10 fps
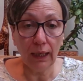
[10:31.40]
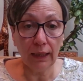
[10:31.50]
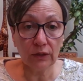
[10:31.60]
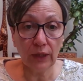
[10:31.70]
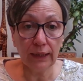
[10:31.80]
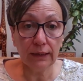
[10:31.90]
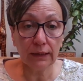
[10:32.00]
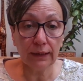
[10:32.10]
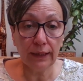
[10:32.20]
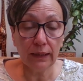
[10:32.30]
I tried to
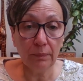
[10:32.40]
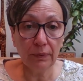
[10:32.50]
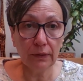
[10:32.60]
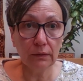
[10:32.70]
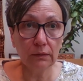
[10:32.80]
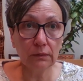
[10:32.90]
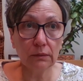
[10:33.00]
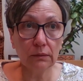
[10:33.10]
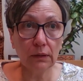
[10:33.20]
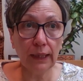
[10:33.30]
keep
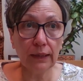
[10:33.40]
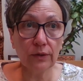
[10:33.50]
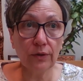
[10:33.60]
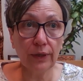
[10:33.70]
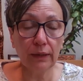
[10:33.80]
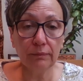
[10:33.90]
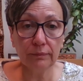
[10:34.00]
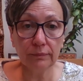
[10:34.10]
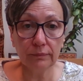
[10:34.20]
hand cream